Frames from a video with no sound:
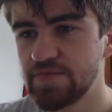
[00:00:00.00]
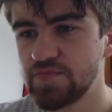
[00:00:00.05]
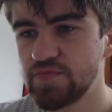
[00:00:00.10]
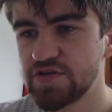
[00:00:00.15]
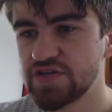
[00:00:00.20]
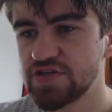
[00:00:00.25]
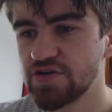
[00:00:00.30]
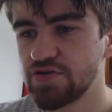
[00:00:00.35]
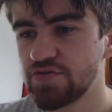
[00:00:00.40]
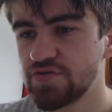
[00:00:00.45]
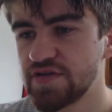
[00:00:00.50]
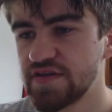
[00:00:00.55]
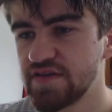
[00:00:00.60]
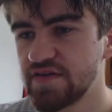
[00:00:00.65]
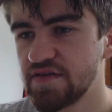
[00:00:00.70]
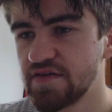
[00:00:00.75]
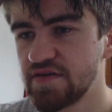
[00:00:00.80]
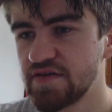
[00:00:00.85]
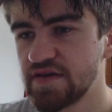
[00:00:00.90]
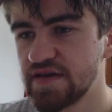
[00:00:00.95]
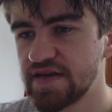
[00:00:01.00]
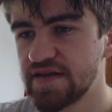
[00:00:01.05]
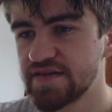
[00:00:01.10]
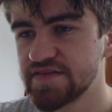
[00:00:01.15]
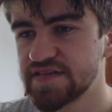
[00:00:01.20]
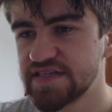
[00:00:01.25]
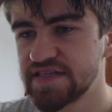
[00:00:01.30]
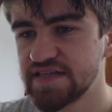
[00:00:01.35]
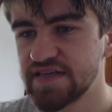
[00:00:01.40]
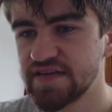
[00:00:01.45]
we go here, and
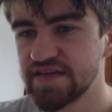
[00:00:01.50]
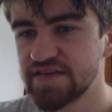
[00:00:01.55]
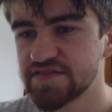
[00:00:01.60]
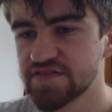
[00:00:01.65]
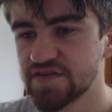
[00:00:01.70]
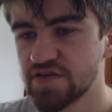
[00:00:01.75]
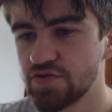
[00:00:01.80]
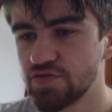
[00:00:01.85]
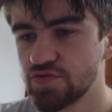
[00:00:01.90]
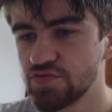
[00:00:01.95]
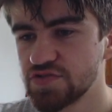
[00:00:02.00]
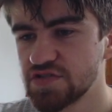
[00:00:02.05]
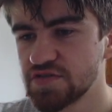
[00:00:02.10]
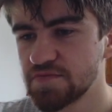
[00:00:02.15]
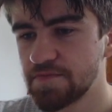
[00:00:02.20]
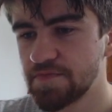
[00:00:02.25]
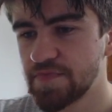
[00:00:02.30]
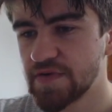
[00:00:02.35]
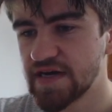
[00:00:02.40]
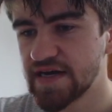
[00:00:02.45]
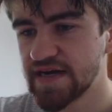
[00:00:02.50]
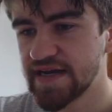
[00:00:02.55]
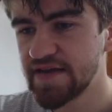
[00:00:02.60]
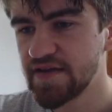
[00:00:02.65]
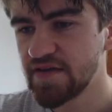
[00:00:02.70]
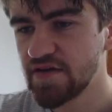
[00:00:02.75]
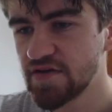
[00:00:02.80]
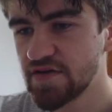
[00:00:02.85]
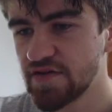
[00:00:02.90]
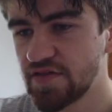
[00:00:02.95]
he is owned by
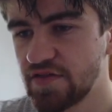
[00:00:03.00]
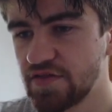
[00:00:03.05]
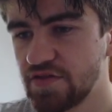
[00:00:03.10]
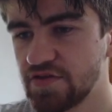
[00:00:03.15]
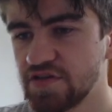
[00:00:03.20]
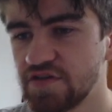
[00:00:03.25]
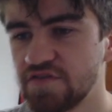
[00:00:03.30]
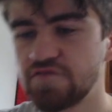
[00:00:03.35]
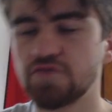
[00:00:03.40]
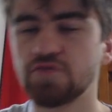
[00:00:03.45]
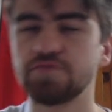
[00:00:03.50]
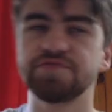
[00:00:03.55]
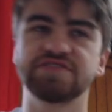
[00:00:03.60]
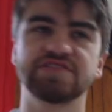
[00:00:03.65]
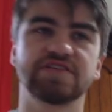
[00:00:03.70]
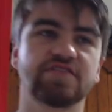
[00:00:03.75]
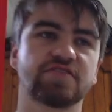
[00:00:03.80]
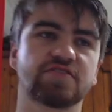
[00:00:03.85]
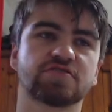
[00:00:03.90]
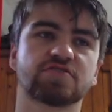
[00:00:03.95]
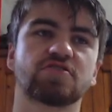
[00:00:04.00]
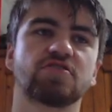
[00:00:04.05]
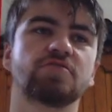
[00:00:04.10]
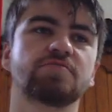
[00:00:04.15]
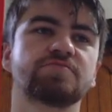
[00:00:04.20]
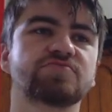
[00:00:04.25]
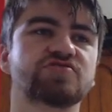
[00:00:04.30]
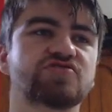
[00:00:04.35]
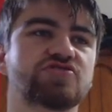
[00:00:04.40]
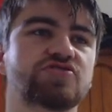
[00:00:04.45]
34% of the
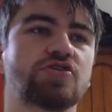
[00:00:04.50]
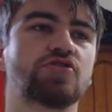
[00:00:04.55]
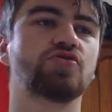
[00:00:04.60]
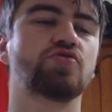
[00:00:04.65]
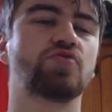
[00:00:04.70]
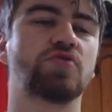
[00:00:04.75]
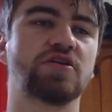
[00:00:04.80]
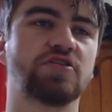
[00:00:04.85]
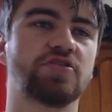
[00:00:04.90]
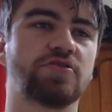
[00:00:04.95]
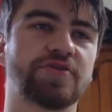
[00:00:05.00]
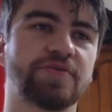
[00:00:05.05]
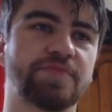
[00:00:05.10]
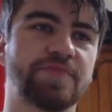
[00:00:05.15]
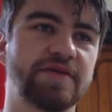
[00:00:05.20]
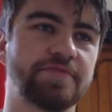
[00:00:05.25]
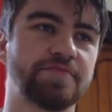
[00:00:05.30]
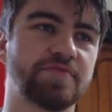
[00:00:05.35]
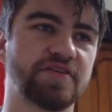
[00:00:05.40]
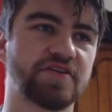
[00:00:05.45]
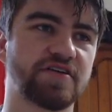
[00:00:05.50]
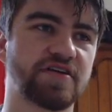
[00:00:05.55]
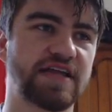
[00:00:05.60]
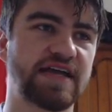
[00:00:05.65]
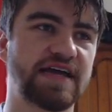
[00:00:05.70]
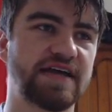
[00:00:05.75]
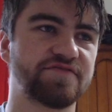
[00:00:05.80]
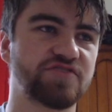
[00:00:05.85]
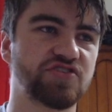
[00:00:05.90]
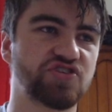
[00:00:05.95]
comp. So a lot of people are going to
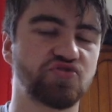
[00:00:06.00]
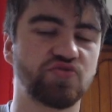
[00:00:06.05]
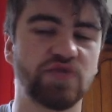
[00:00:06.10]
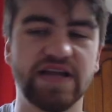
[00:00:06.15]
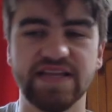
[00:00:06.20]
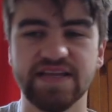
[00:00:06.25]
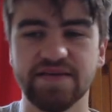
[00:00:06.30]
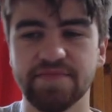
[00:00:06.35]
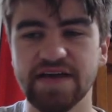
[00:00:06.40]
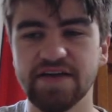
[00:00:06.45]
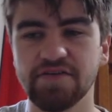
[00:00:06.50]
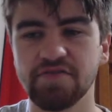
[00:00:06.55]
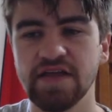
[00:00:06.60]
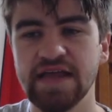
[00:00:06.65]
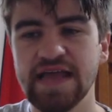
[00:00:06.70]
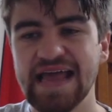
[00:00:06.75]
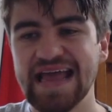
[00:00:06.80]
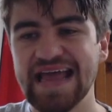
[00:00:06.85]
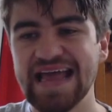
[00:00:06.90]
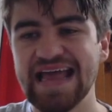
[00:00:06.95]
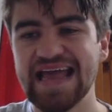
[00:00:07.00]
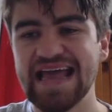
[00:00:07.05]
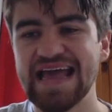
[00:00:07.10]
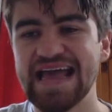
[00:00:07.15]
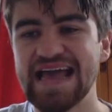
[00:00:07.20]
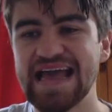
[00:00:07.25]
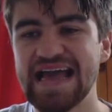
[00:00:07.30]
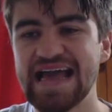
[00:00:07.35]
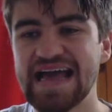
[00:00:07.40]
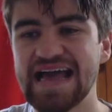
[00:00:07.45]
have to trade him out
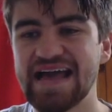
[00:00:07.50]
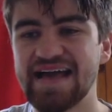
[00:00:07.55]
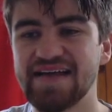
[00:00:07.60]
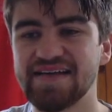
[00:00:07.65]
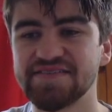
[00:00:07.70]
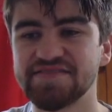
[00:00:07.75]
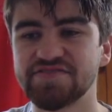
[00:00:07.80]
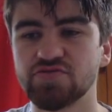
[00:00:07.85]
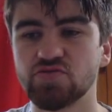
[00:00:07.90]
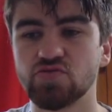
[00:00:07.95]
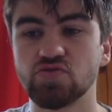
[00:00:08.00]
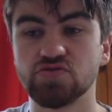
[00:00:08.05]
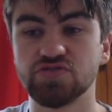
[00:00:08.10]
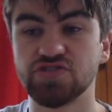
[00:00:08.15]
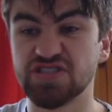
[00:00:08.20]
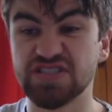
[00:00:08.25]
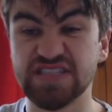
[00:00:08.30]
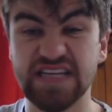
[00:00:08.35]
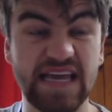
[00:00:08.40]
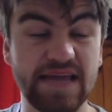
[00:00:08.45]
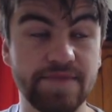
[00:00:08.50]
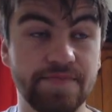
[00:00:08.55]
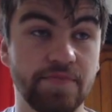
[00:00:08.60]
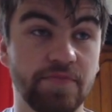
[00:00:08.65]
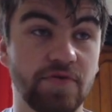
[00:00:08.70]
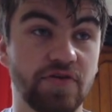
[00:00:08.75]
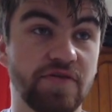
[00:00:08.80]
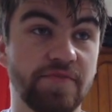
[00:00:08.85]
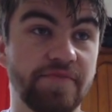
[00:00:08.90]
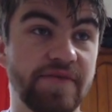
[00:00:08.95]
or just keep him
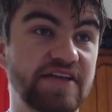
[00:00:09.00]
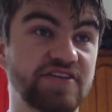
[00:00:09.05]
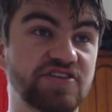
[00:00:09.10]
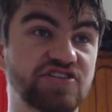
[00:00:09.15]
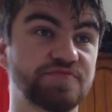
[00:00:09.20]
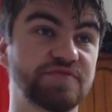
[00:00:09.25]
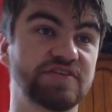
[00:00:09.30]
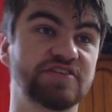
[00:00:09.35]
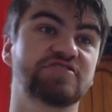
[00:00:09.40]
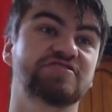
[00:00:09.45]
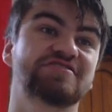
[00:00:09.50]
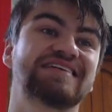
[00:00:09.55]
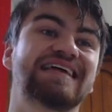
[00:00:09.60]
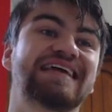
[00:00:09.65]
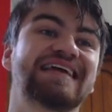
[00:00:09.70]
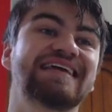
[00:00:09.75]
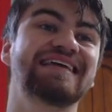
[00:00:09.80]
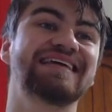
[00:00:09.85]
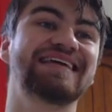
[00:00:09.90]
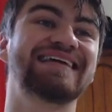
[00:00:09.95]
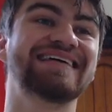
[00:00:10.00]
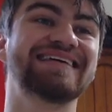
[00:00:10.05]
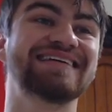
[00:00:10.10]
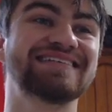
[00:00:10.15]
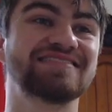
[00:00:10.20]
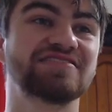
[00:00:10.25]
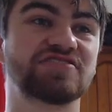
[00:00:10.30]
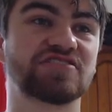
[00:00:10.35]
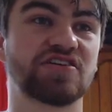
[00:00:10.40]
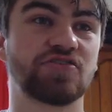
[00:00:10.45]
on the bench because he
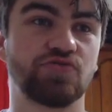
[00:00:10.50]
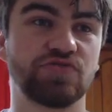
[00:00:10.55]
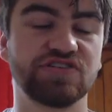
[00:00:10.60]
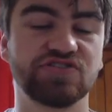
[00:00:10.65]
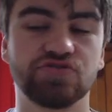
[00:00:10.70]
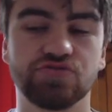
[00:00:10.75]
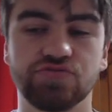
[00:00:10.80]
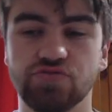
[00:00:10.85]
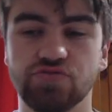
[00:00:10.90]
is going to do